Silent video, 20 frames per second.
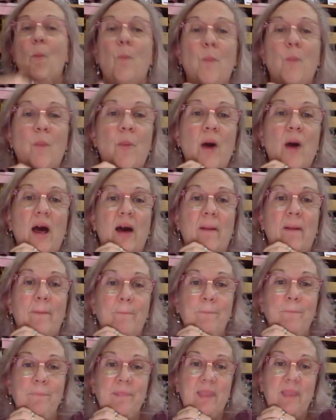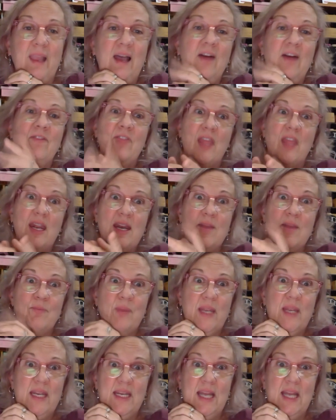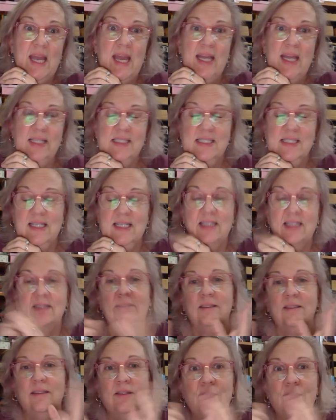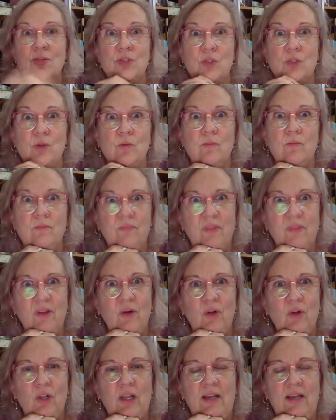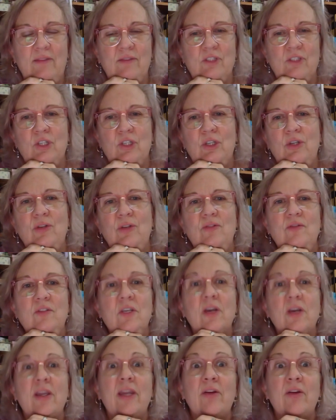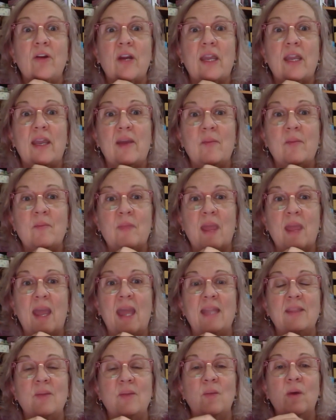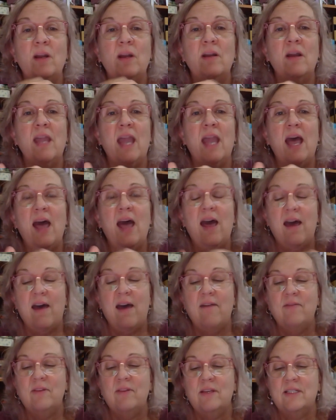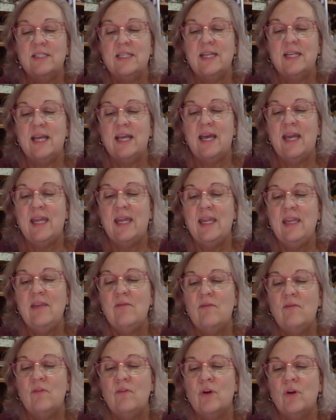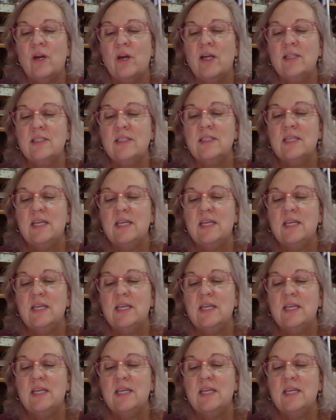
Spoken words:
But I've then been at Zoom all afternoon. So here I am. And the one I have today for us